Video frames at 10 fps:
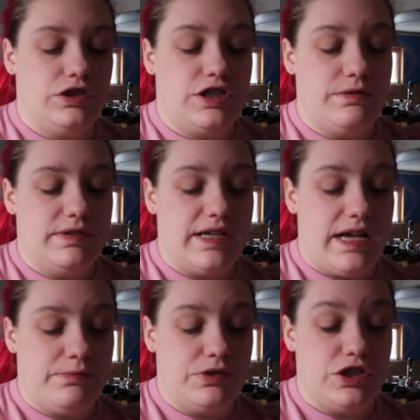she was
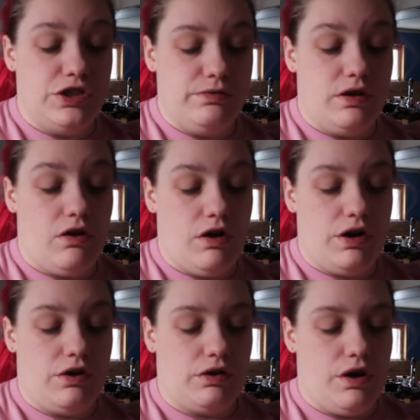able to do it
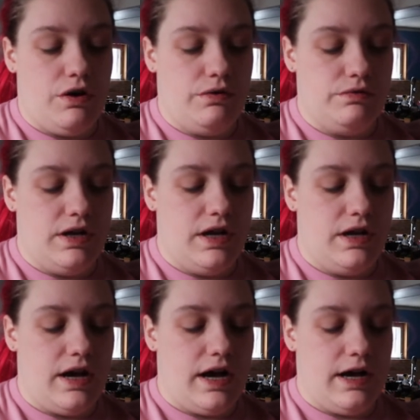on her own.
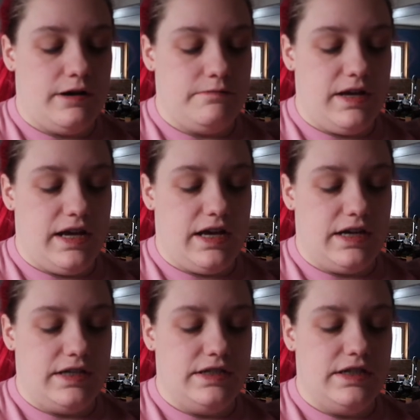Um,
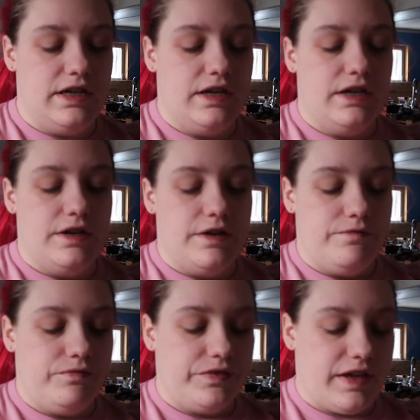and
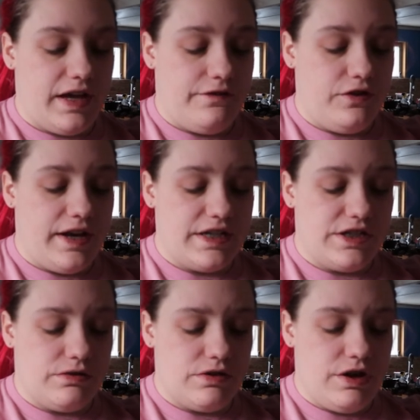if you guys
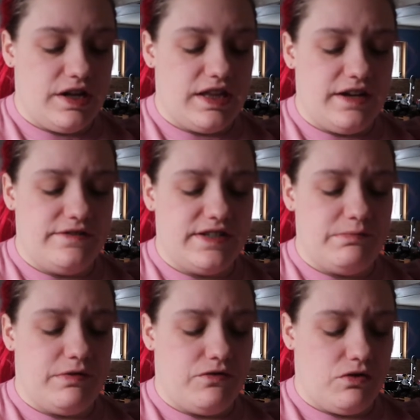don't know, I think I've
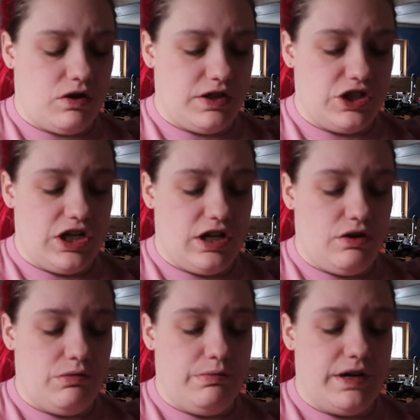said before on the
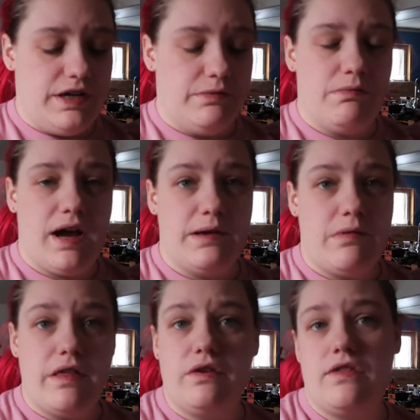channel, but my
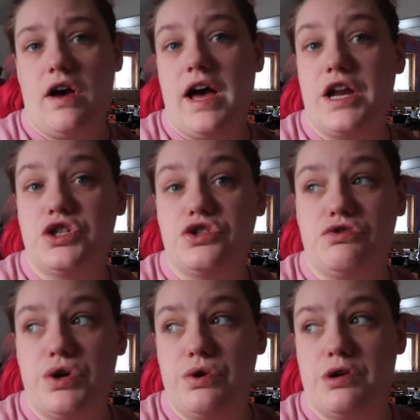mother-in-law had a
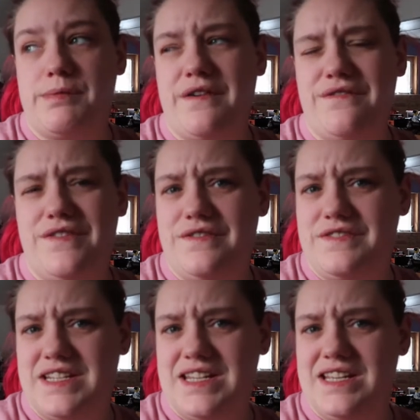stroke about
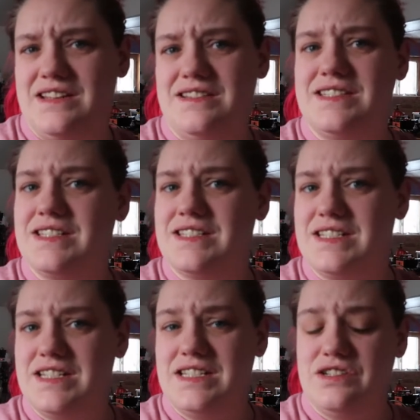15,
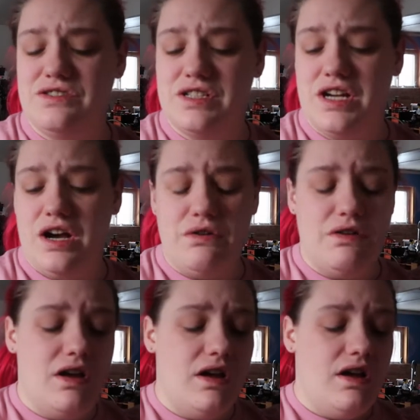16 years ago.